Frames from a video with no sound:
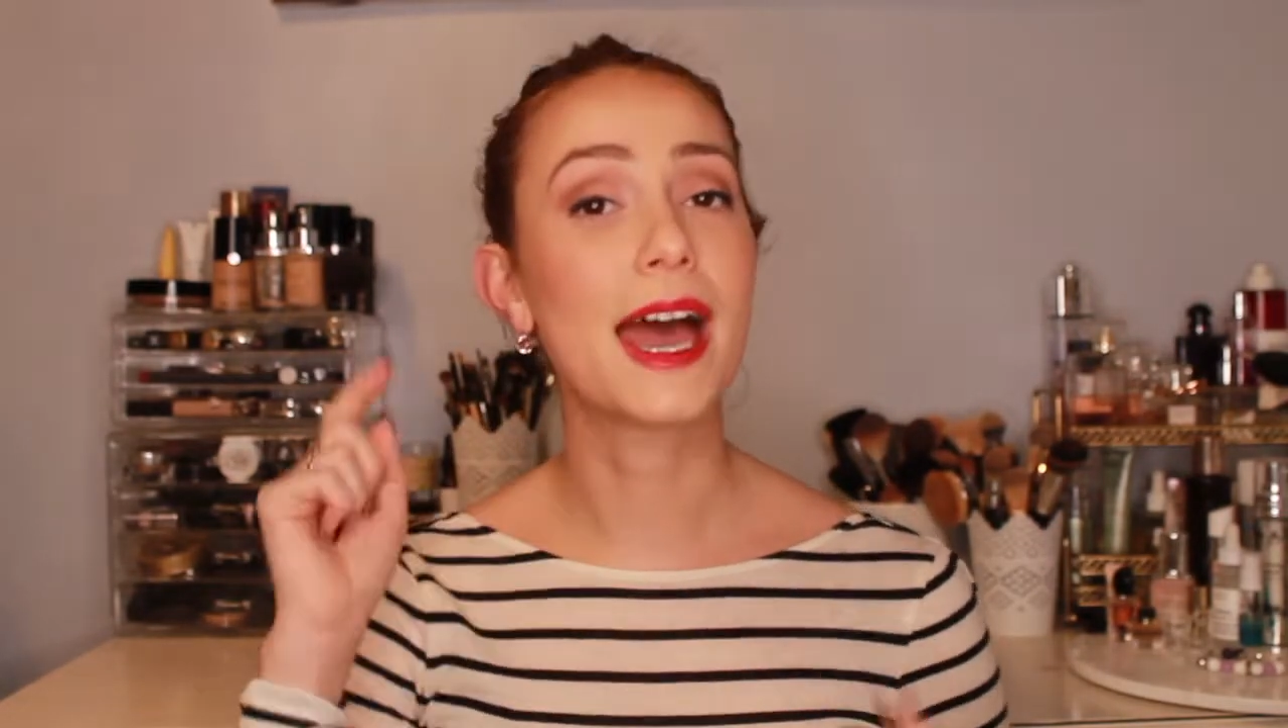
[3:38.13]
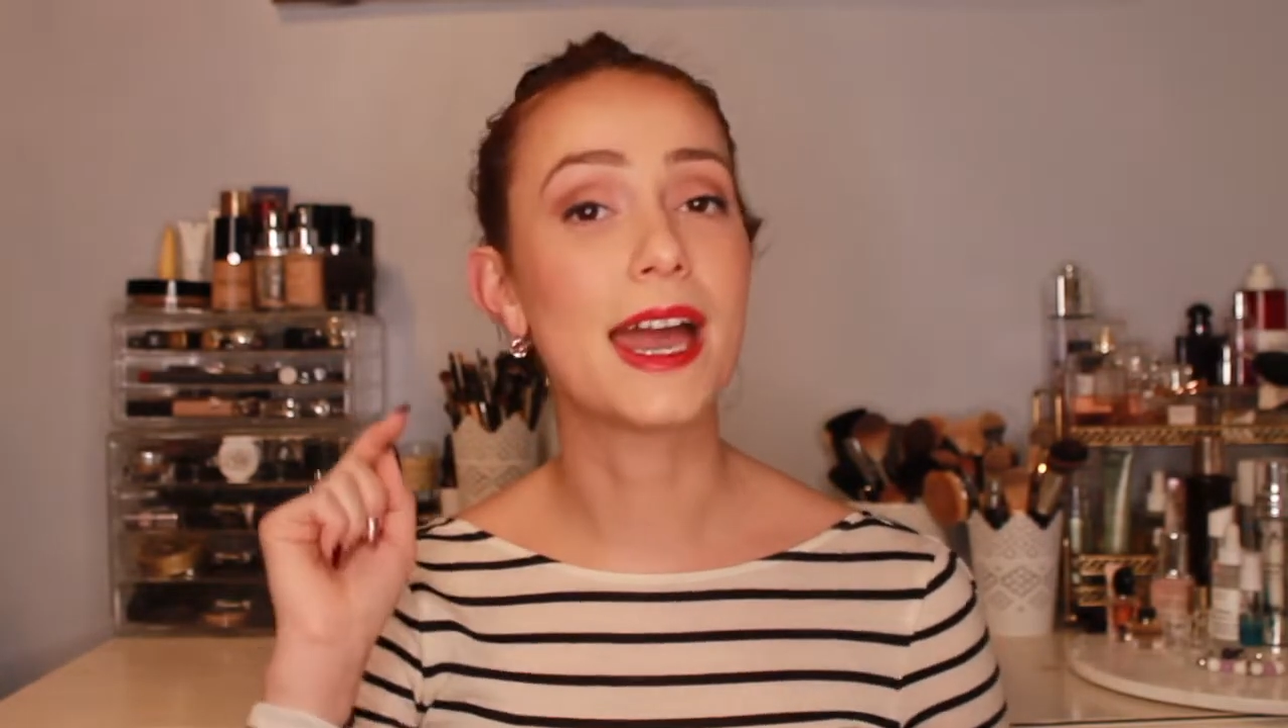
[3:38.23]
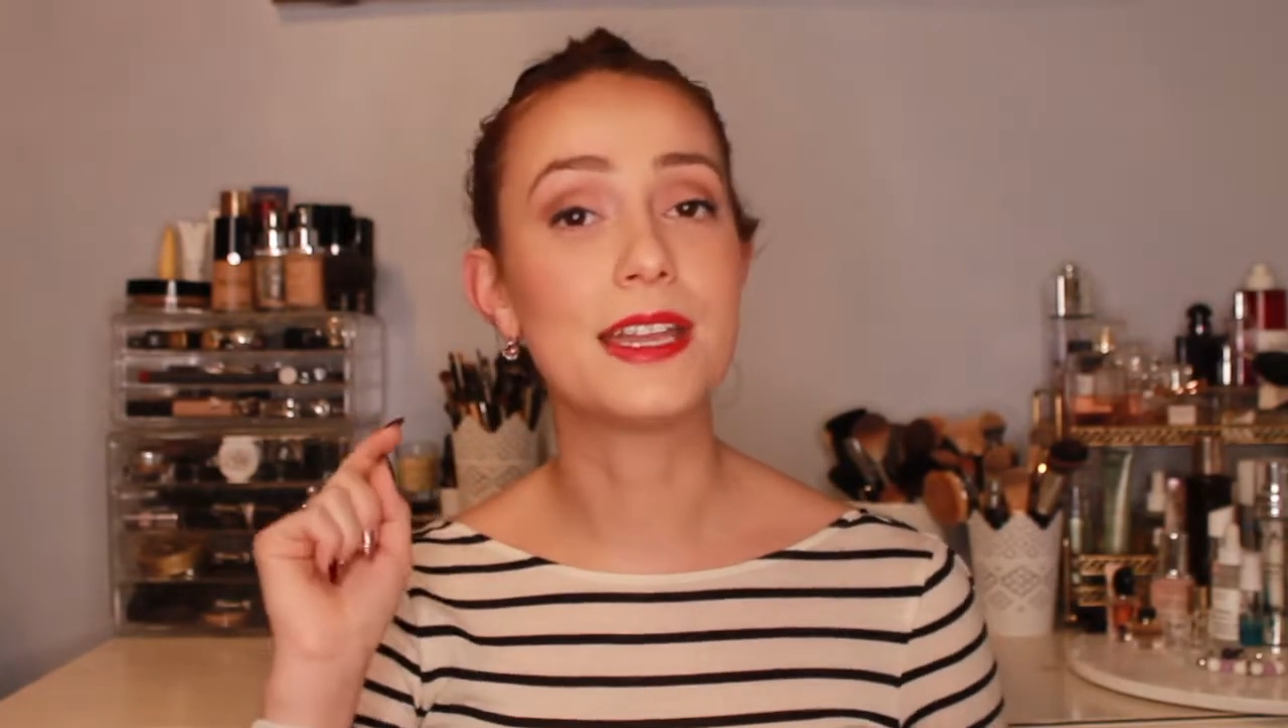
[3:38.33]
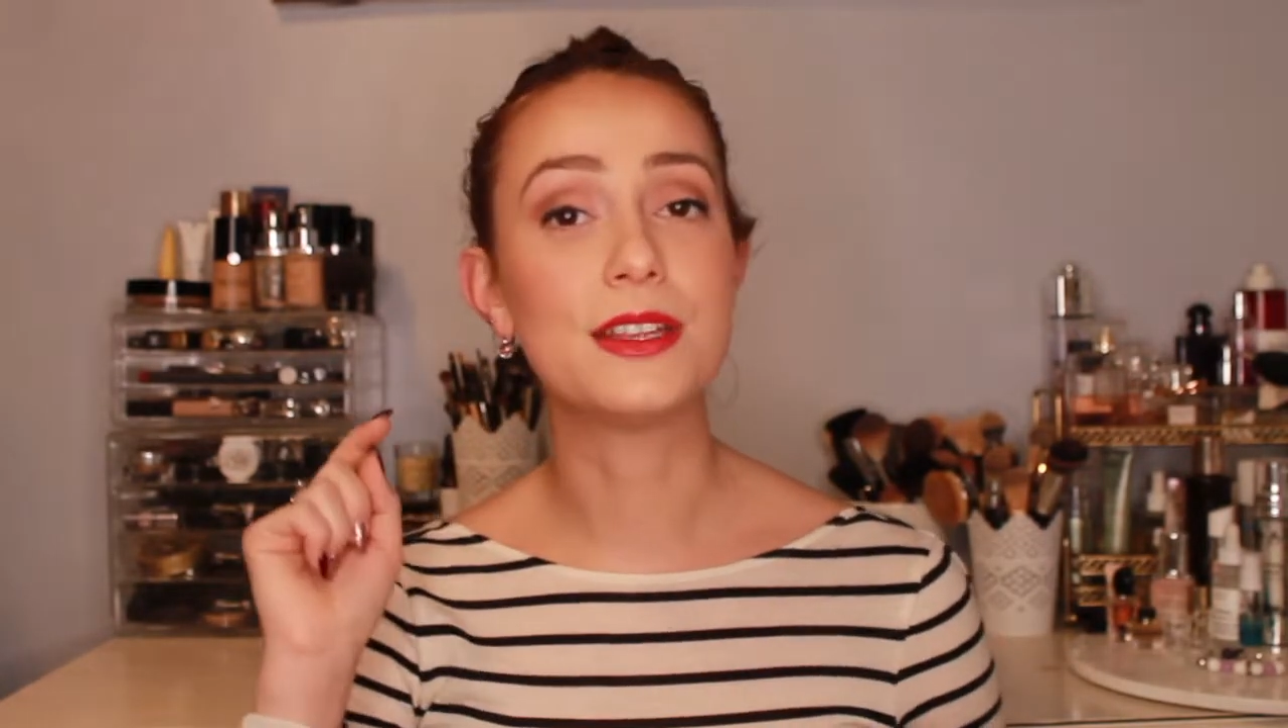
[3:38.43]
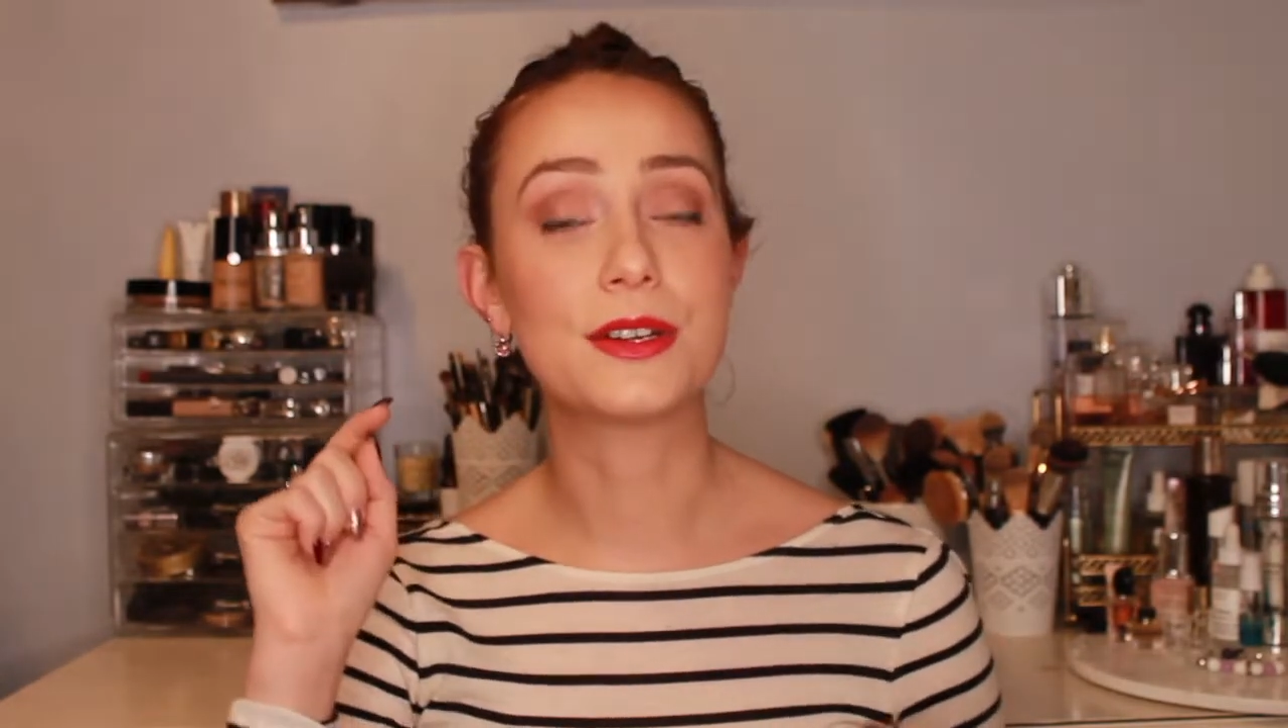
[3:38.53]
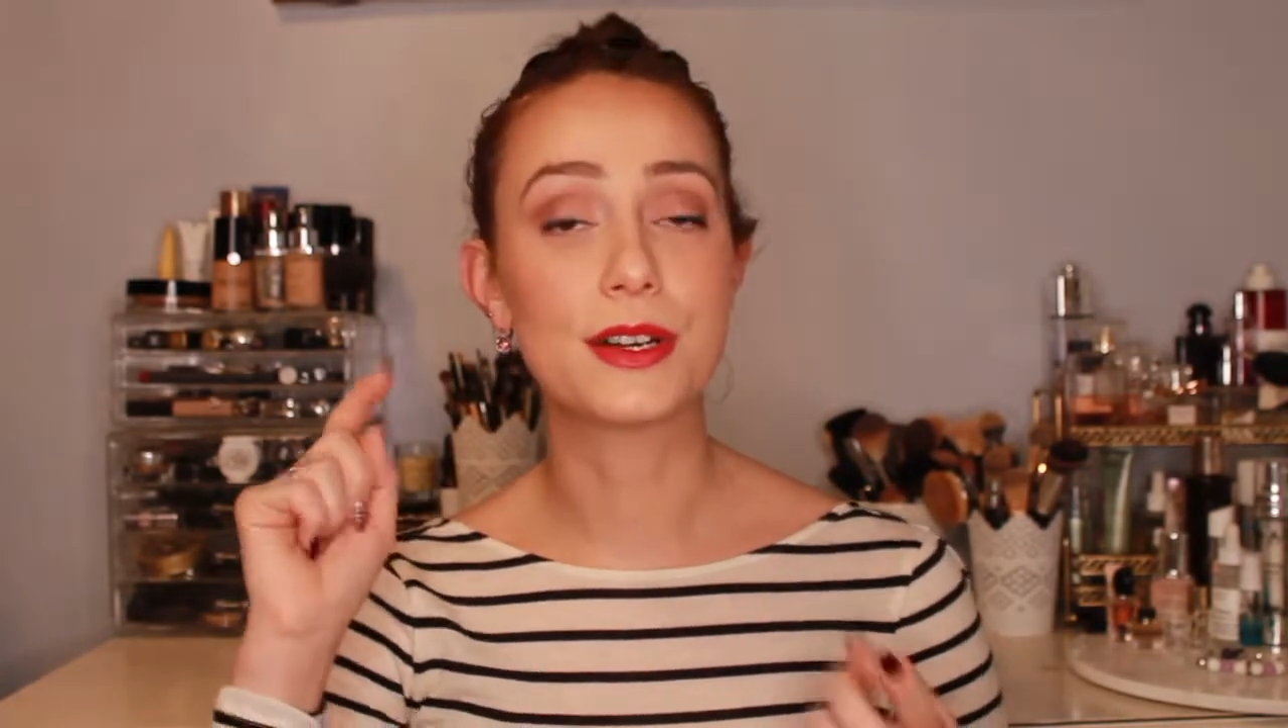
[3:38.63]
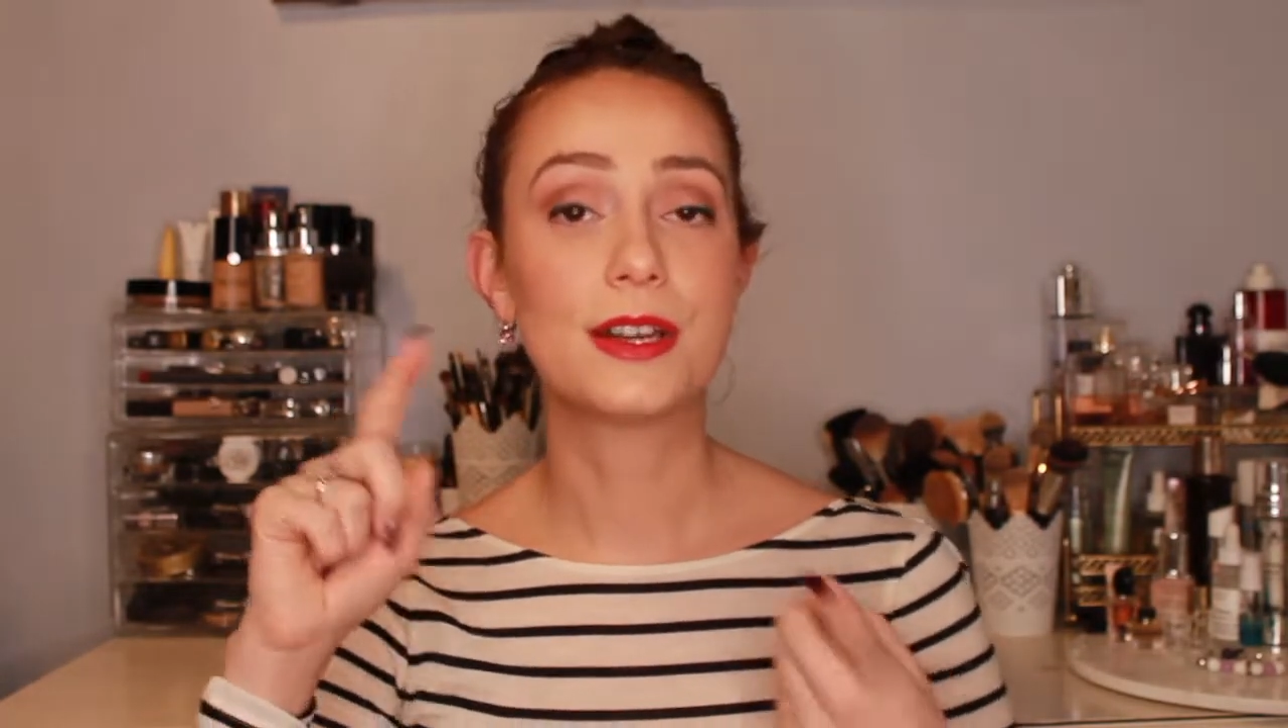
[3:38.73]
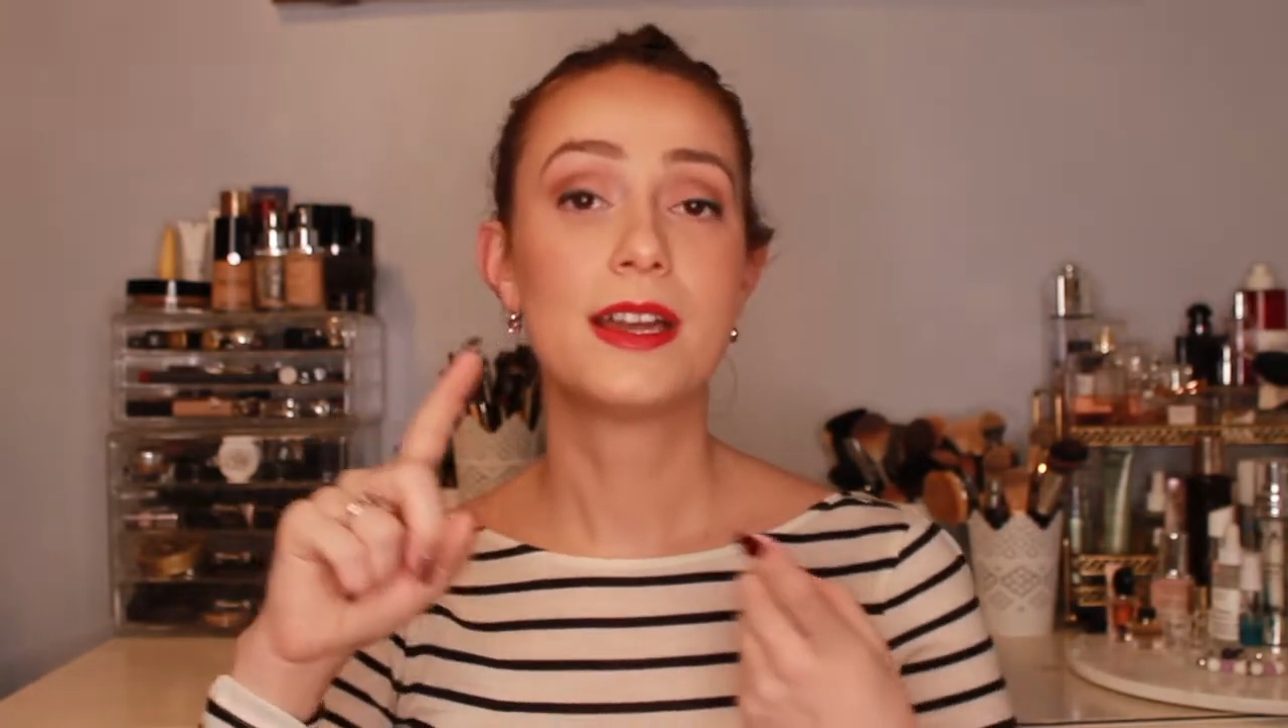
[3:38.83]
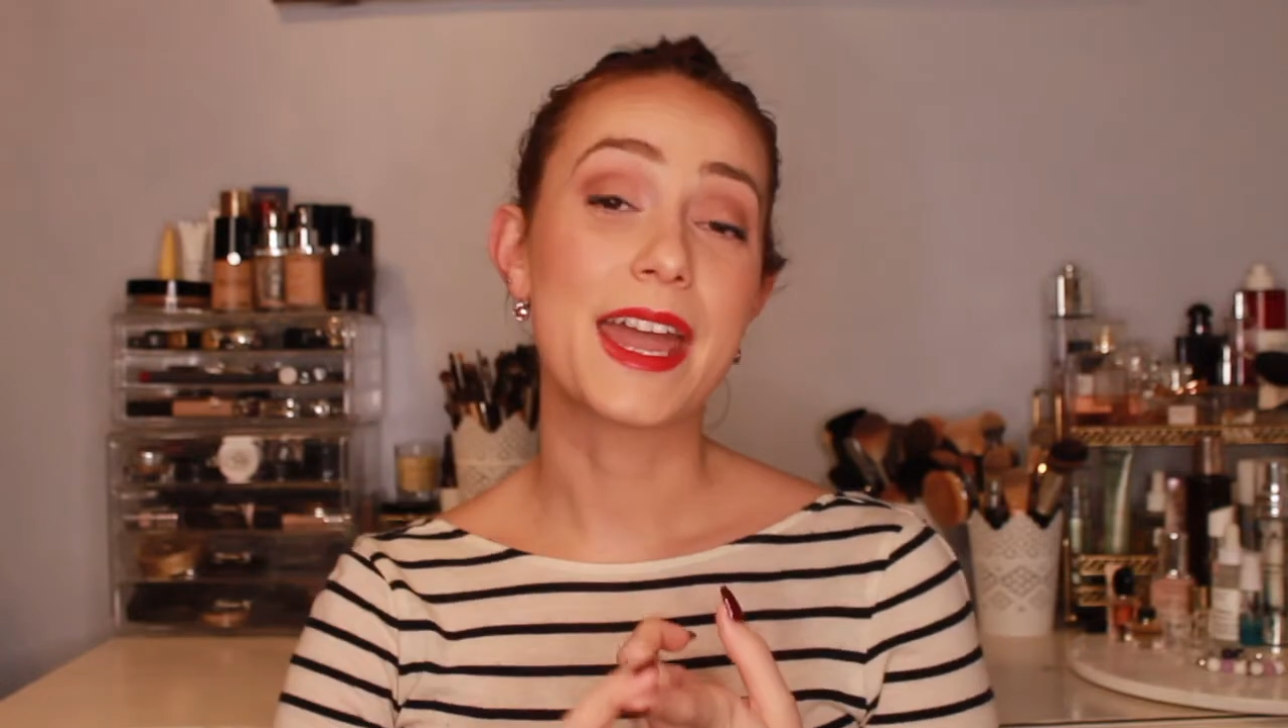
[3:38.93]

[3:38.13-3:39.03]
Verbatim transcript: and your